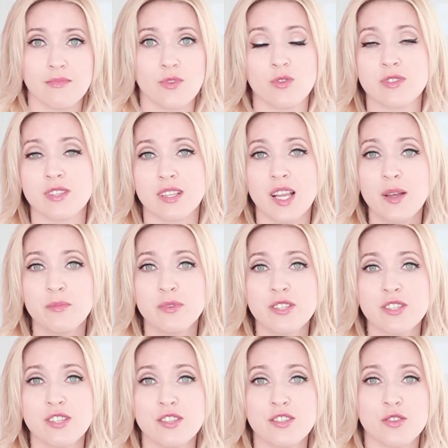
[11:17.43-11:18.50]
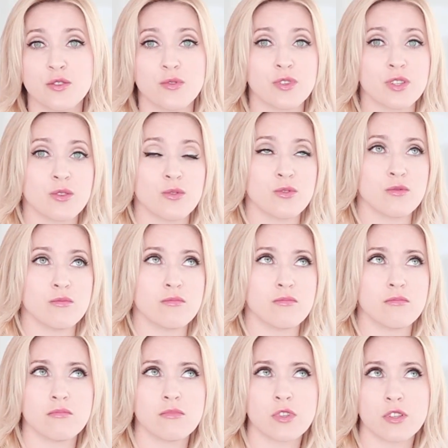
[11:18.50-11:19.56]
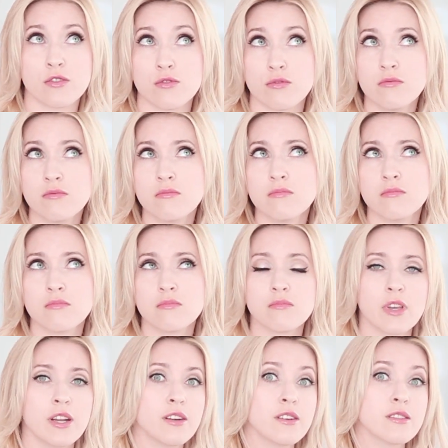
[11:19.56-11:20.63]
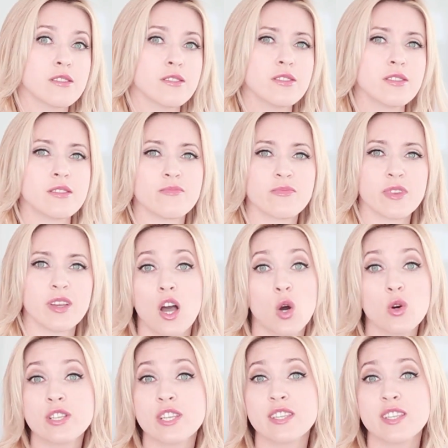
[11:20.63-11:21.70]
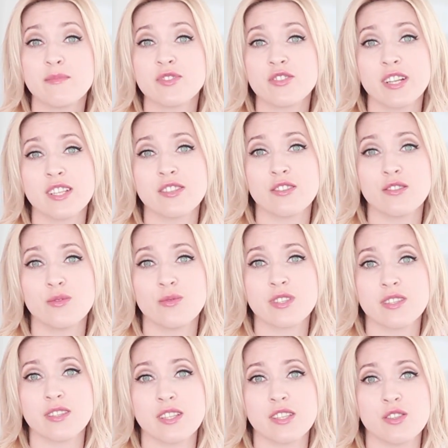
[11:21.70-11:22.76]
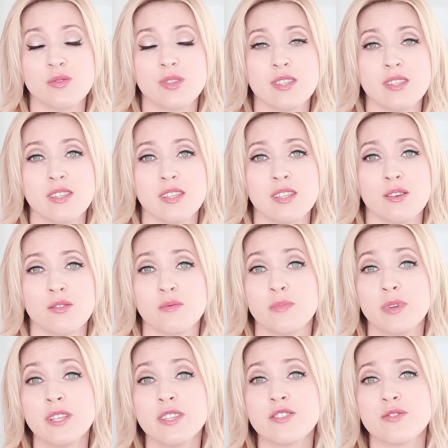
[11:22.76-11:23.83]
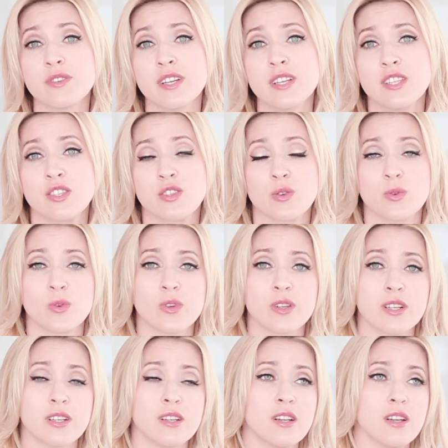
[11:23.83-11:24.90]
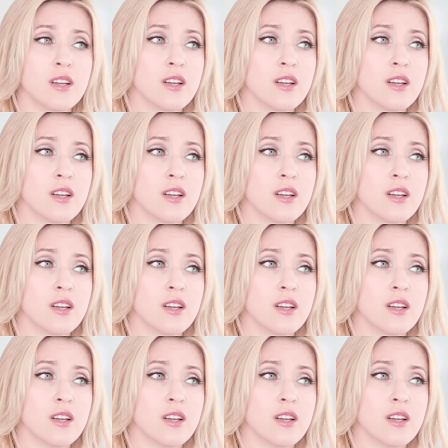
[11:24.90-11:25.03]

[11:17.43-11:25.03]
on celebrities or on cartoon characters, or just some trendy looks that you see on Pinterest or